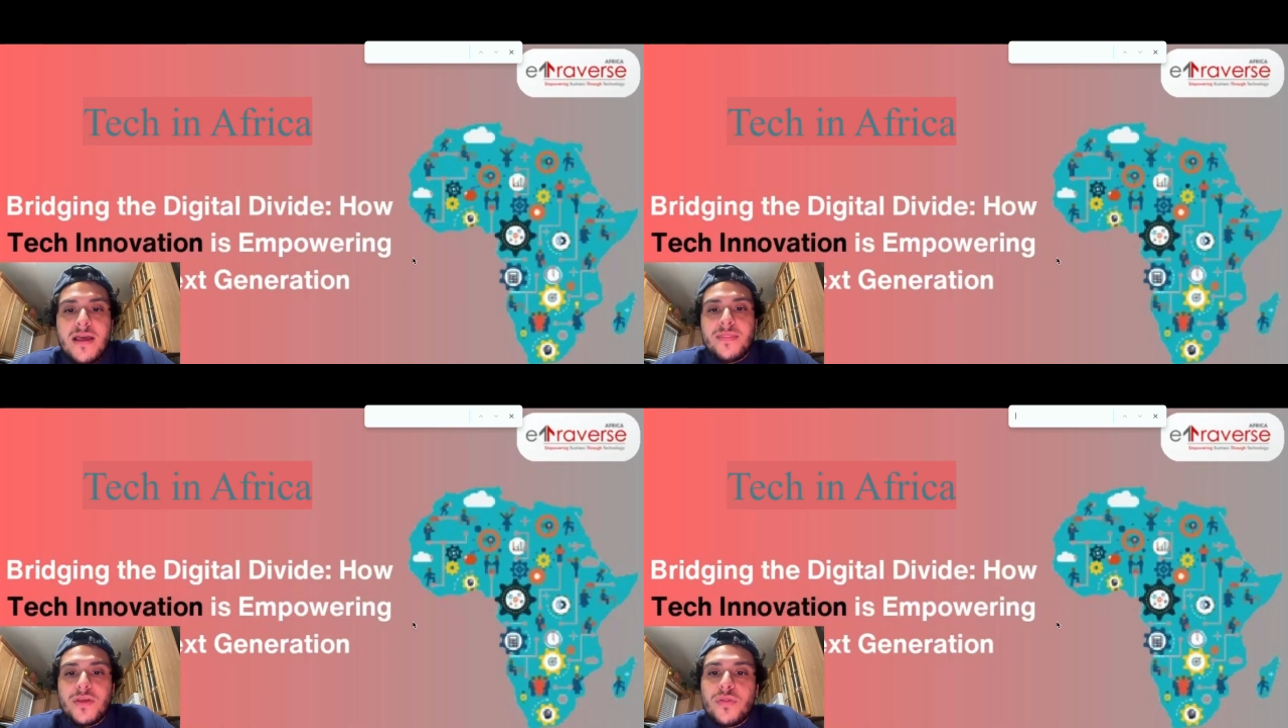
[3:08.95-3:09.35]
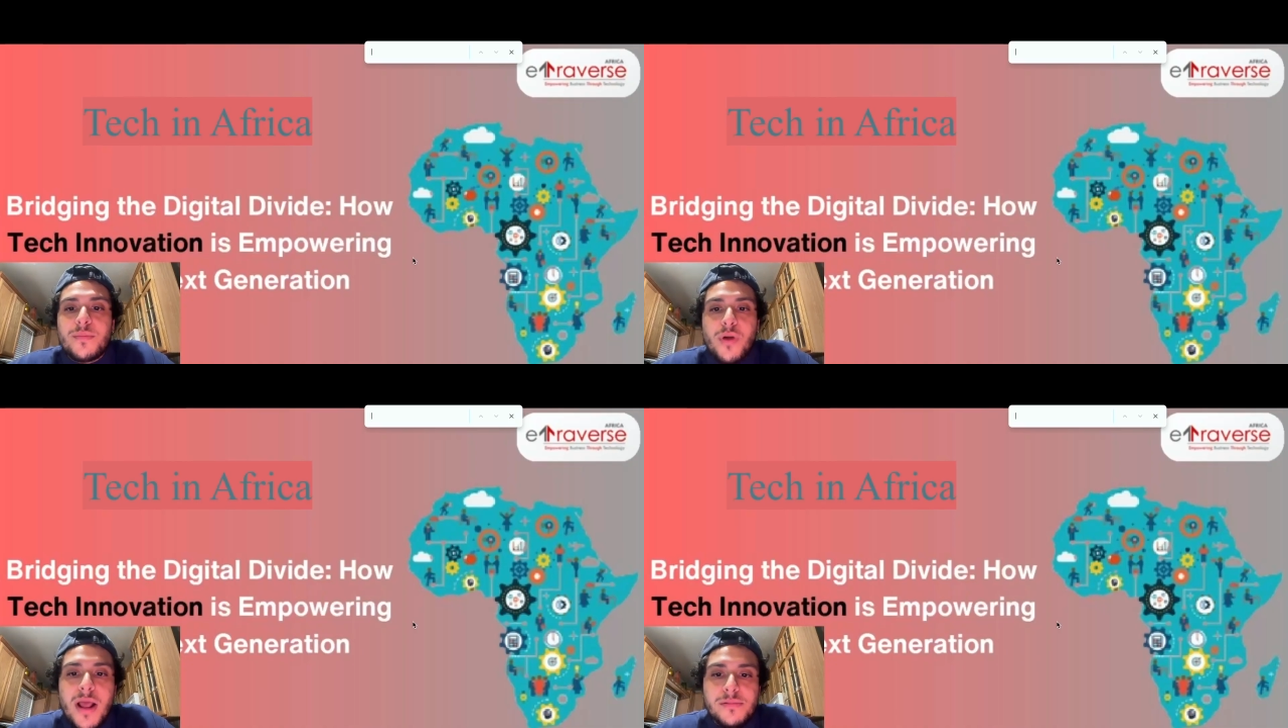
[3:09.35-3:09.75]
The only
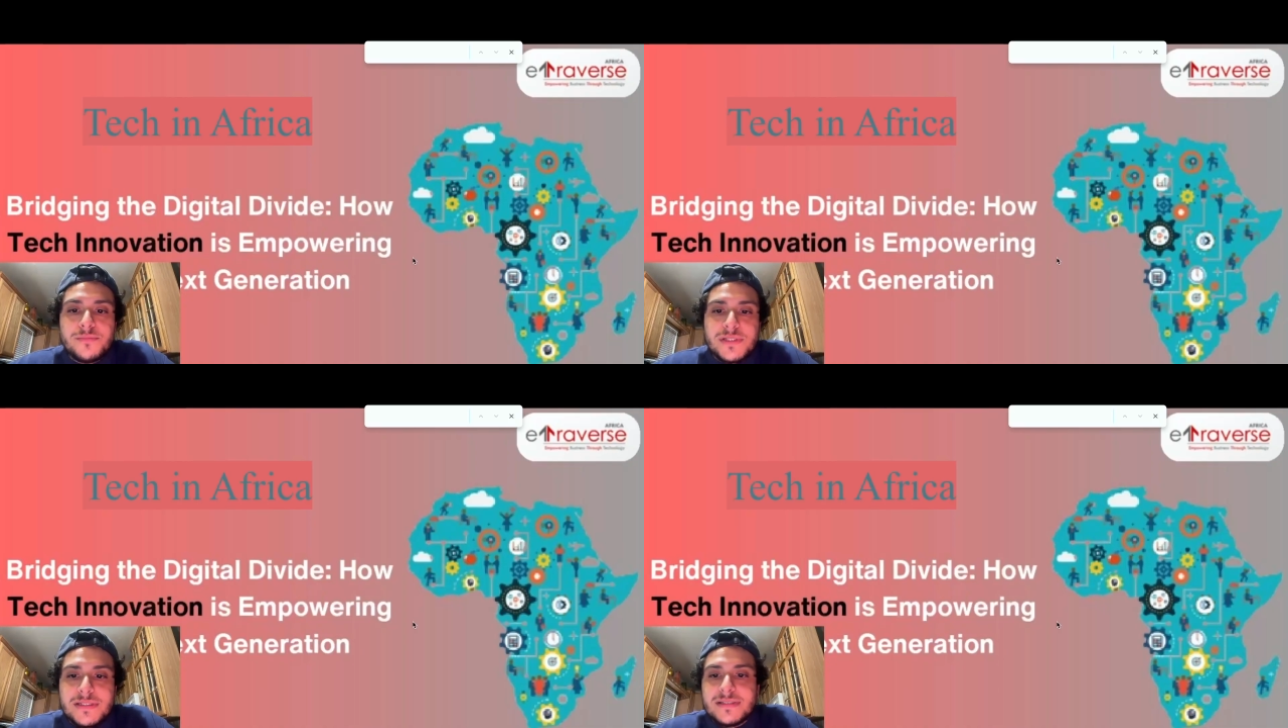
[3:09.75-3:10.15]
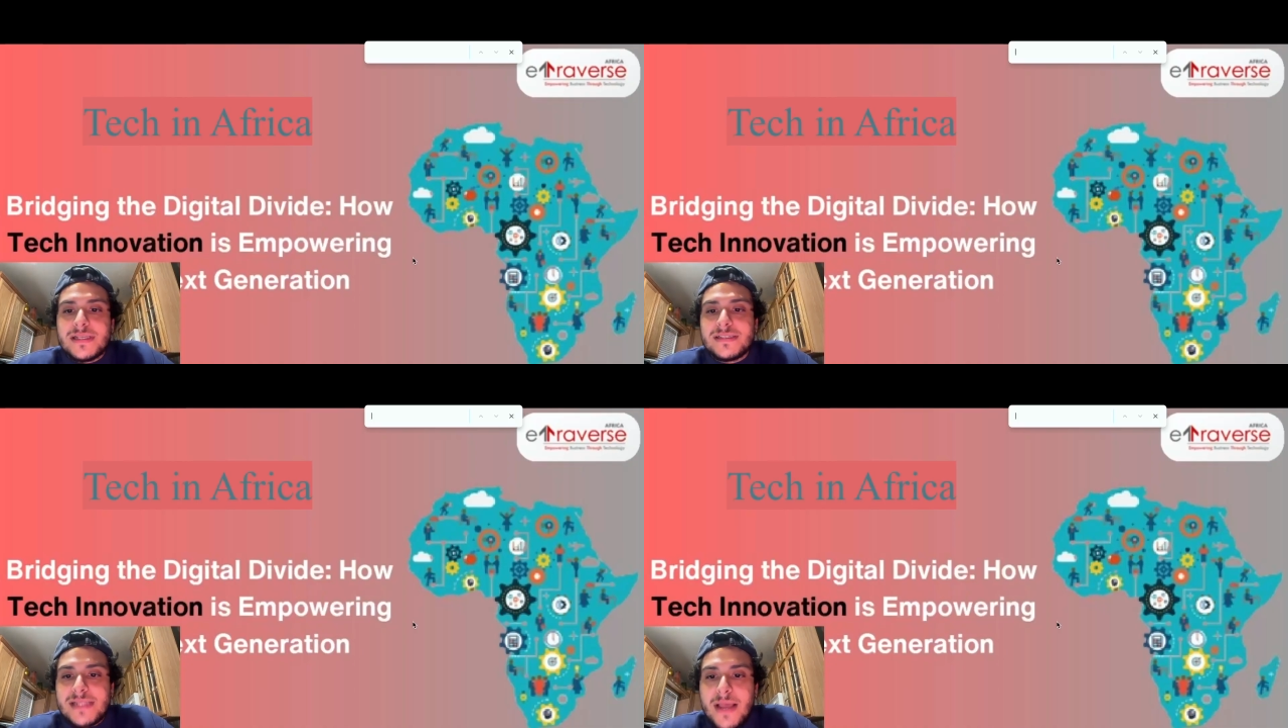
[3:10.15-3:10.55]
problems is
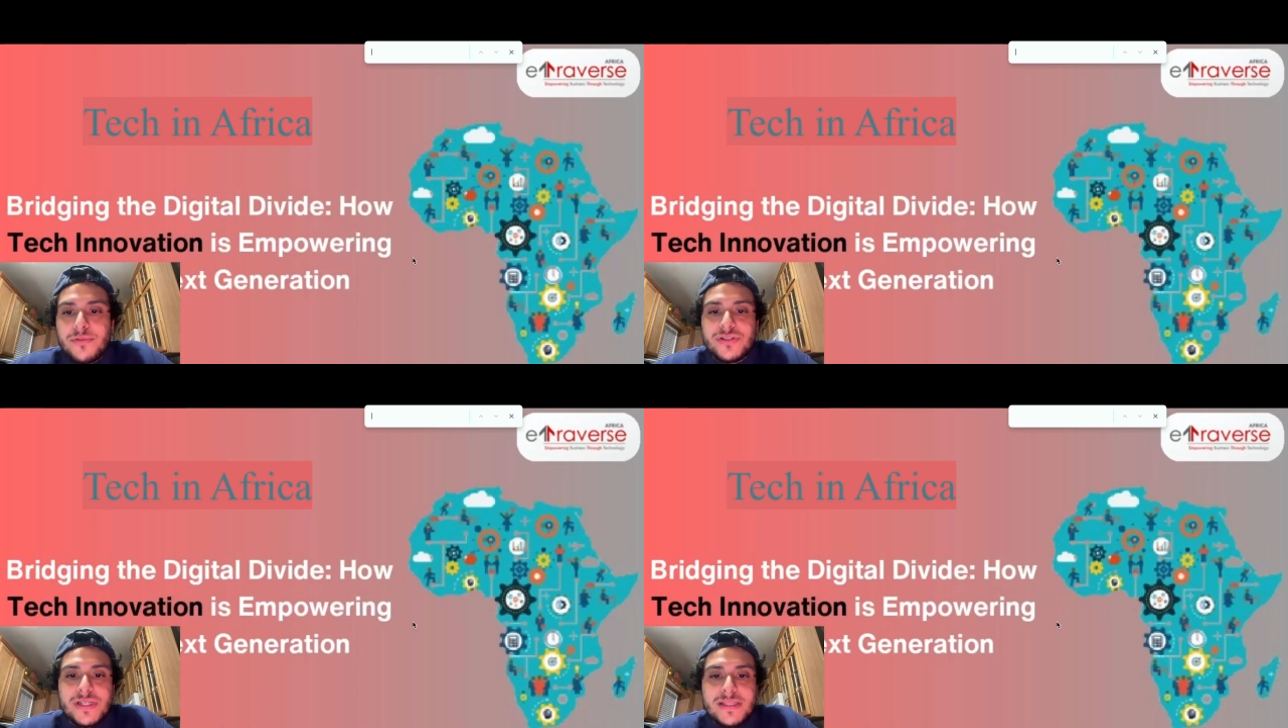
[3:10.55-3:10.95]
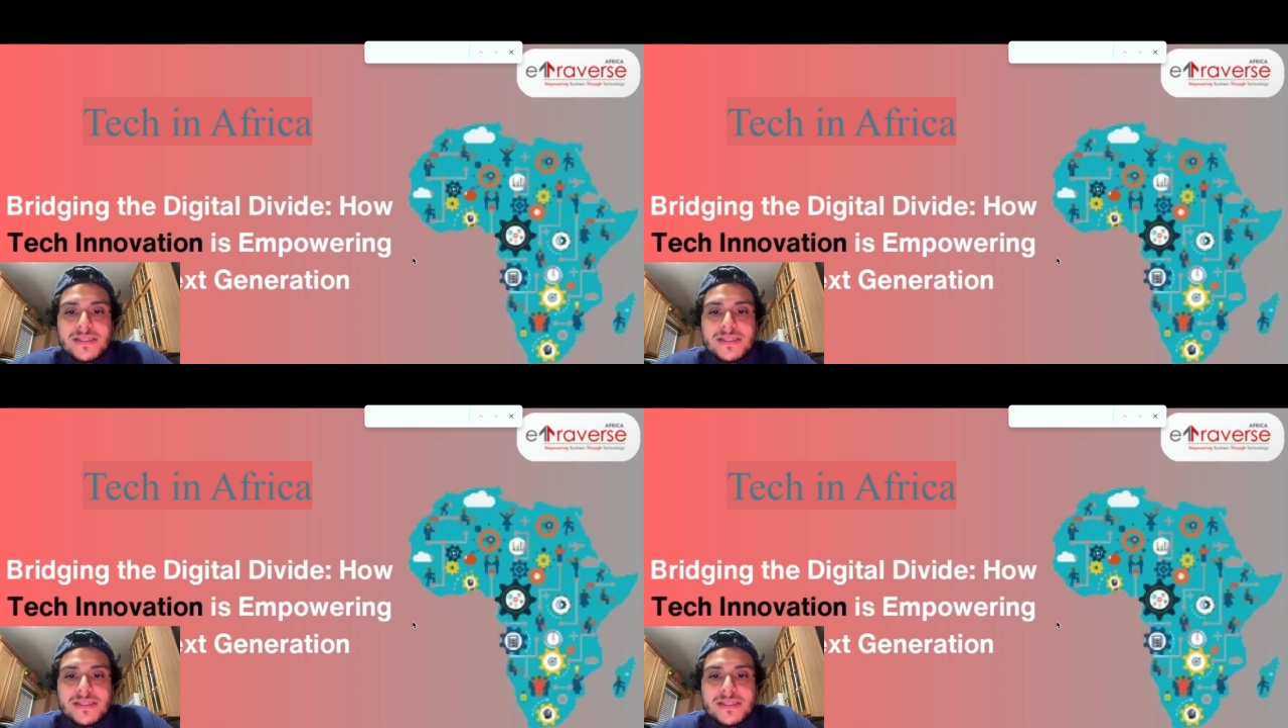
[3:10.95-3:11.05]
establishing